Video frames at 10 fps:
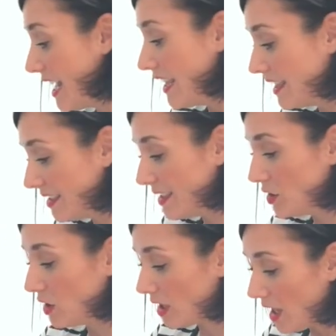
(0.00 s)
This
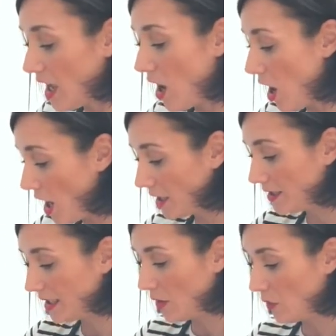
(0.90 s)
is
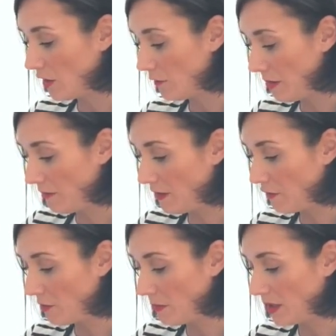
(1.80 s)
honestly one of my
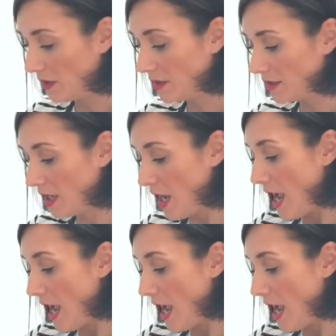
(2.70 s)
favorite meals.